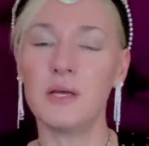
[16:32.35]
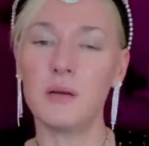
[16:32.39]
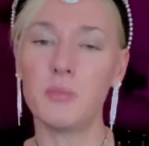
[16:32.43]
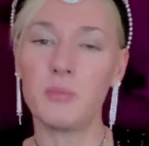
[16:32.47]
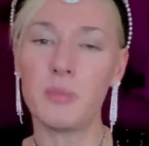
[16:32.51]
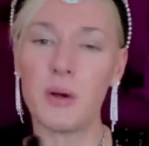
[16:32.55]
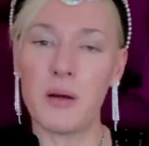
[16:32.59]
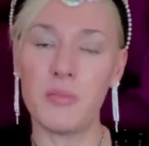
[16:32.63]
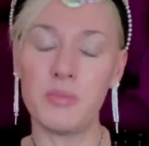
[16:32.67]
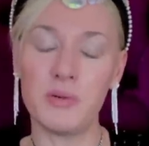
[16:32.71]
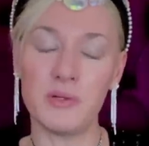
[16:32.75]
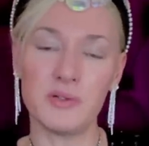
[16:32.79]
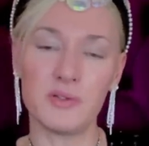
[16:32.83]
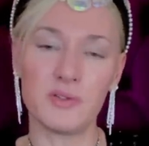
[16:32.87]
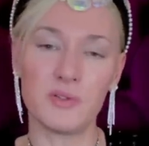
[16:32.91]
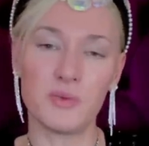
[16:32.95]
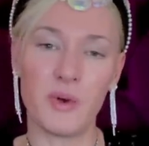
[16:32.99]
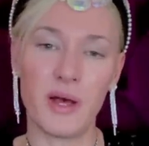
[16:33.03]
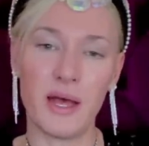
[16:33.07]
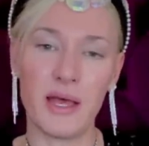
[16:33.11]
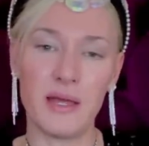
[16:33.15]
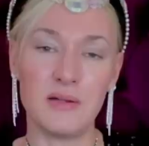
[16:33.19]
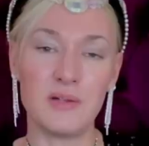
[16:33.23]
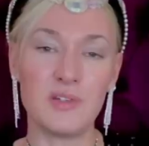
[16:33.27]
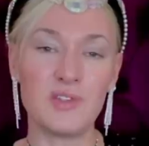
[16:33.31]
it bubbles
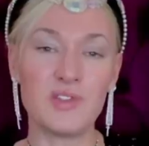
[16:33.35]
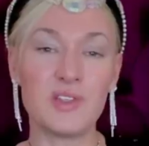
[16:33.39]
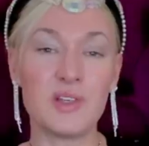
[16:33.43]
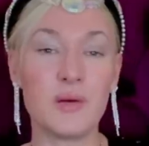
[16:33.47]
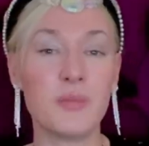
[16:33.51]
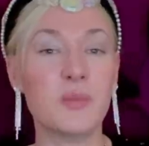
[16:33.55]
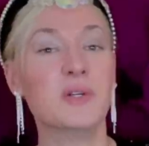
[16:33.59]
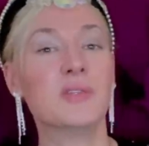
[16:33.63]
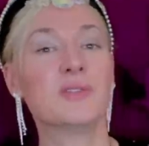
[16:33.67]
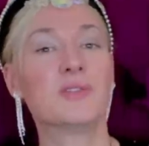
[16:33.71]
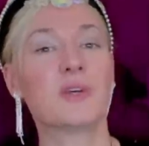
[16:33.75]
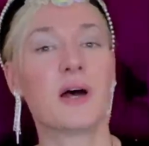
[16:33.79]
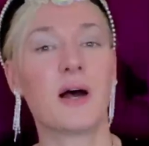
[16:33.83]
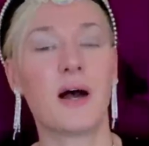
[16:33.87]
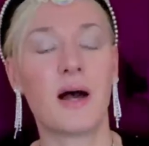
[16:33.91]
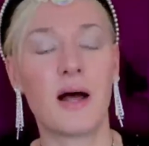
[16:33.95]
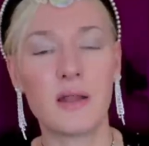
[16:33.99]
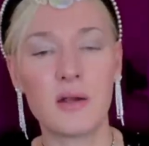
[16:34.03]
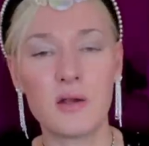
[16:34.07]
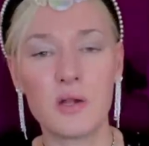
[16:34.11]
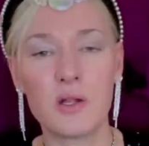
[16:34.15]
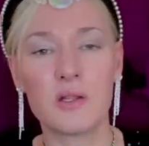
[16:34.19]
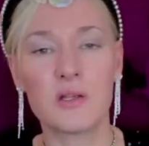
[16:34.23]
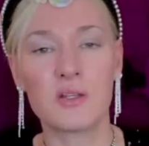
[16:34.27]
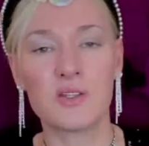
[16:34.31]
away and simmers
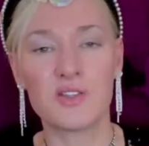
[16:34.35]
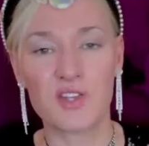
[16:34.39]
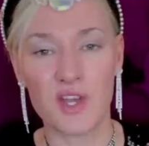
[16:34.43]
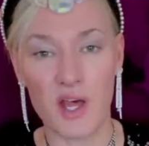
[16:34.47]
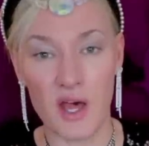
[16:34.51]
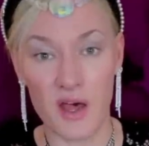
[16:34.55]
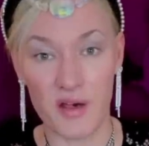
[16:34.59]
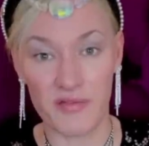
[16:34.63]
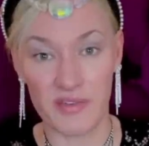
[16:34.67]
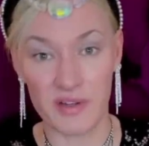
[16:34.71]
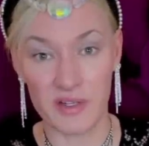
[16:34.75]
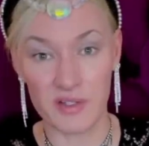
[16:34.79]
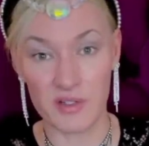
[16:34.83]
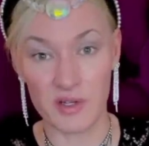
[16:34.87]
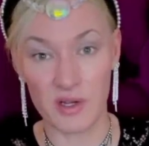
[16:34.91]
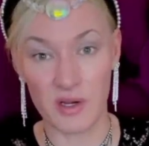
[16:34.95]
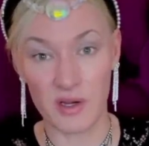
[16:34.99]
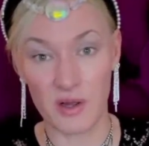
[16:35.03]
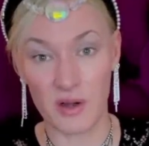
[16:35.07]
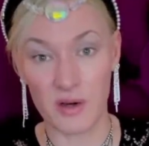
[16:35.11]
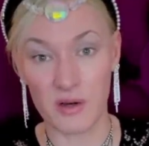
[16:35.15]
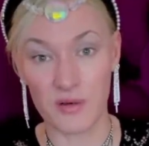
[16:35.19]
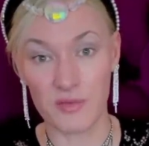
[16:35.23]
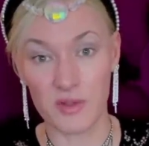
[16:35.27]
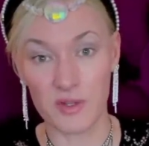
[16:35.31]
under the surface a
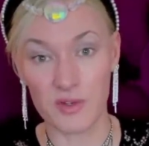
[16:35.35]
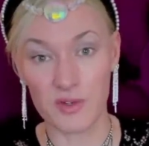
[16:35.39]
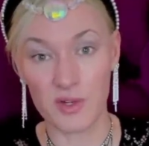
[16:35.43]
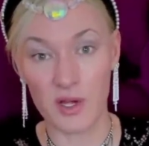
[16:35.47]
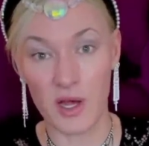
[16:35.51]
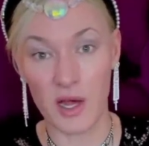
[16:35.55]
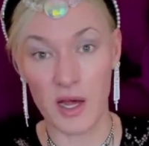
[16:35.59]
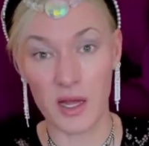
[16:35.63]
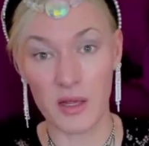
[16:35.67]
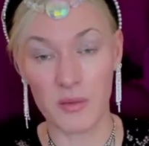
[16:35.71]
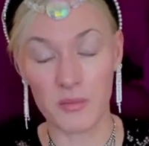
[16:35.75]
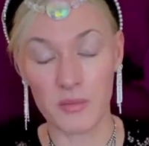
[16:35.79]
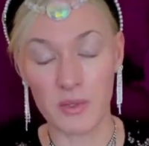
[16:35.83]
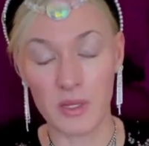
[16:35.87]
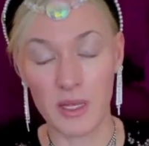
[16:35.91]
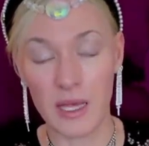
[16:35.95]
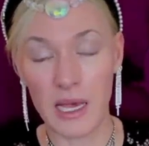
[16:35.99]
lot of the time.